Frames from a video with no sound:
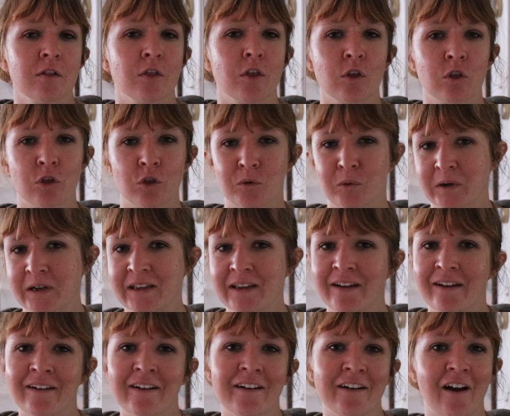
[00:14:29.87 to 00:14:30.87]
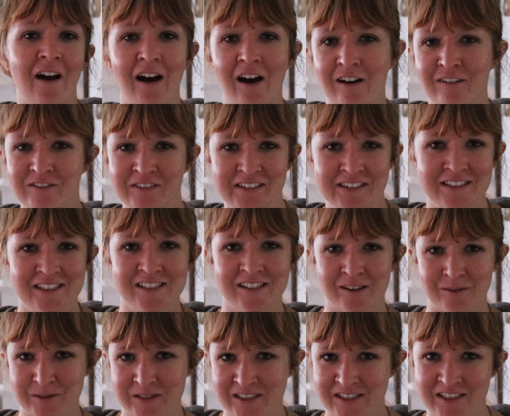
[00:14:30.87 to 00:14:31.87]
the 3 coffee
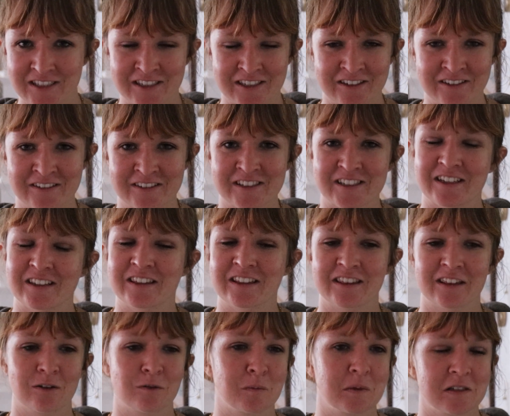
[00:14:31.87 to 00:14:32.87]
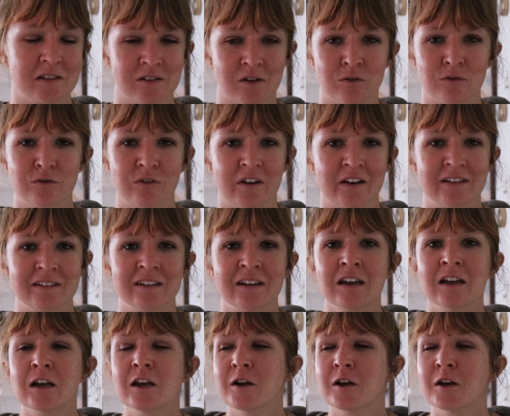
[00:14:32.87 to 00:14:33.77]
substitutes. I think that'd be so fun.